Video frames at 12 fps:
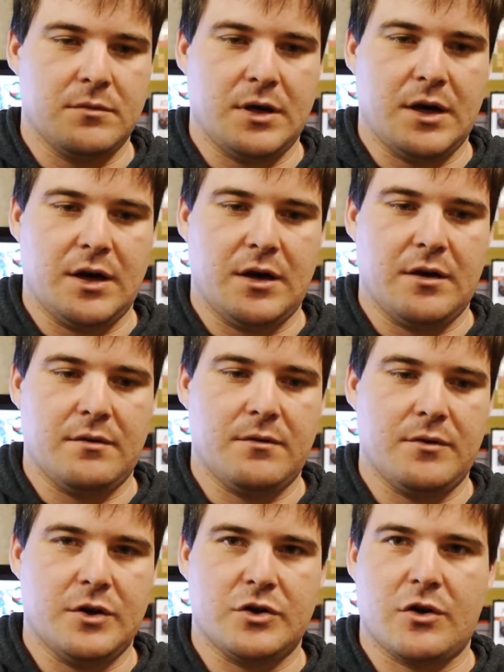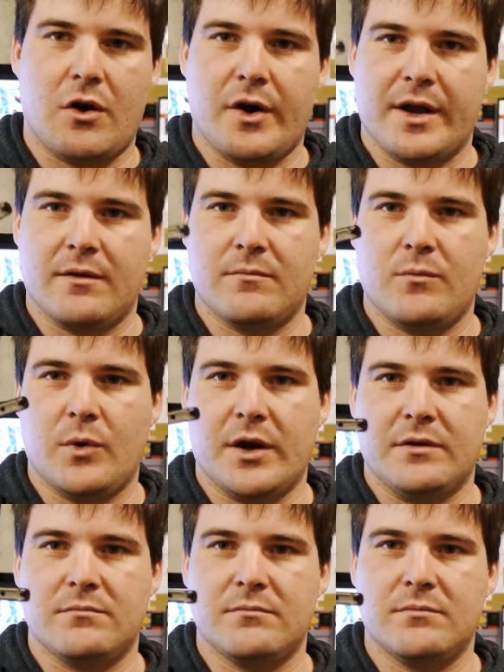The drawing
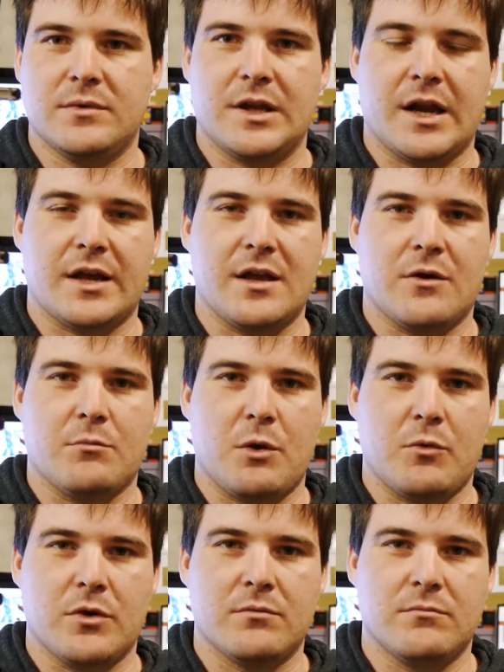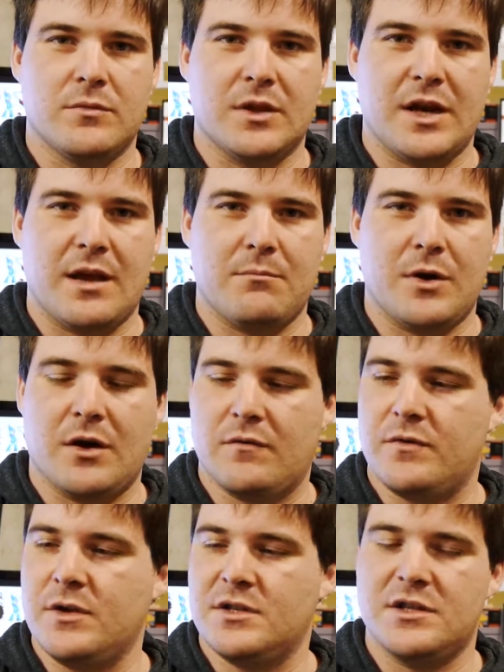one that I can't remember the name of.
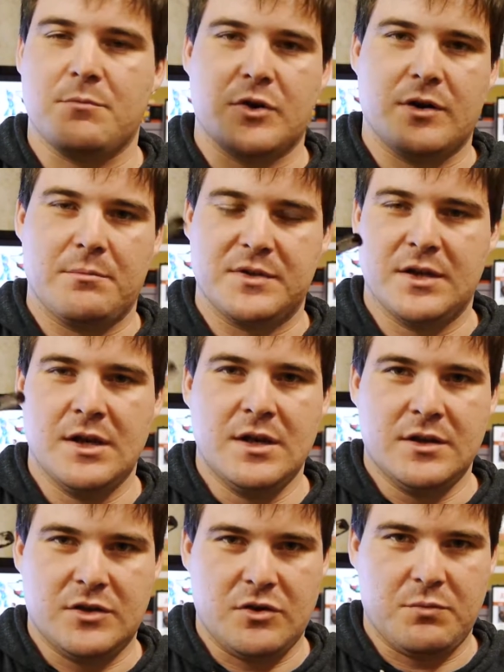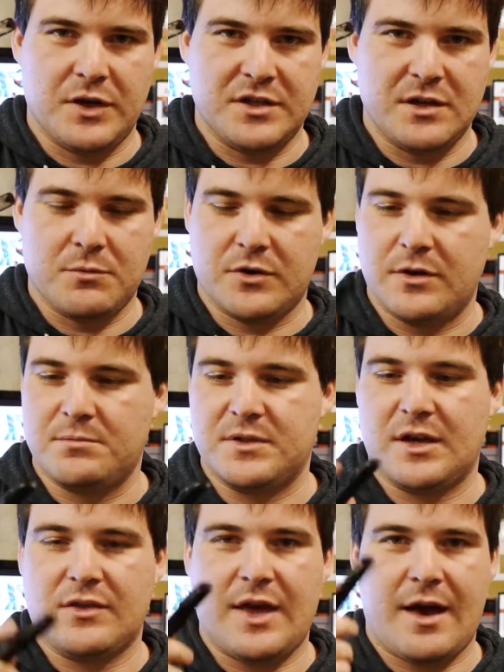Snipper clips. So you can play snipper clips
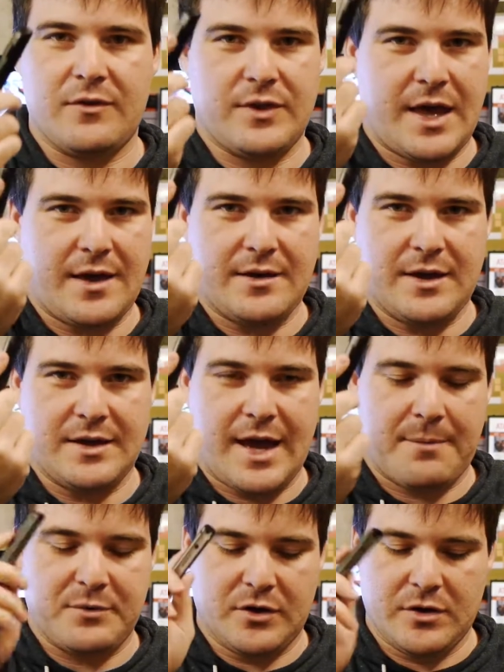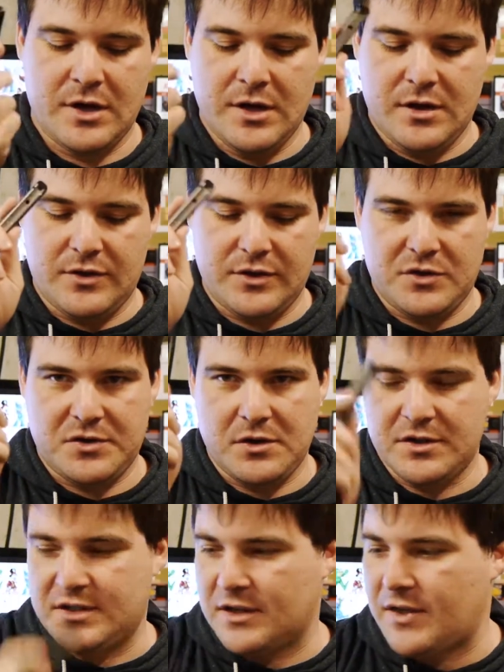like that adapter. You
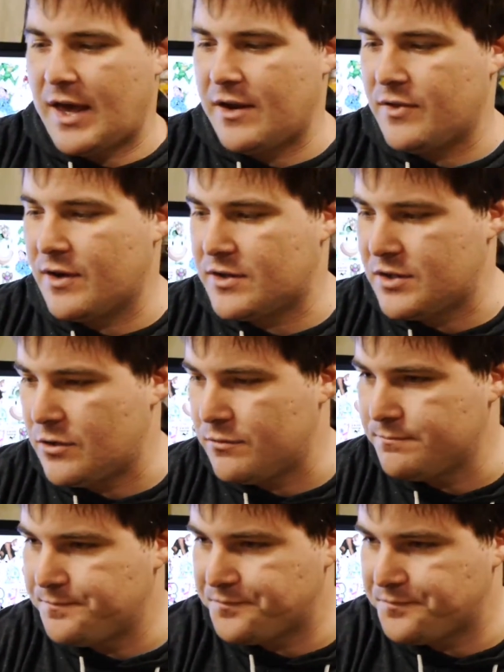can stick that in there too.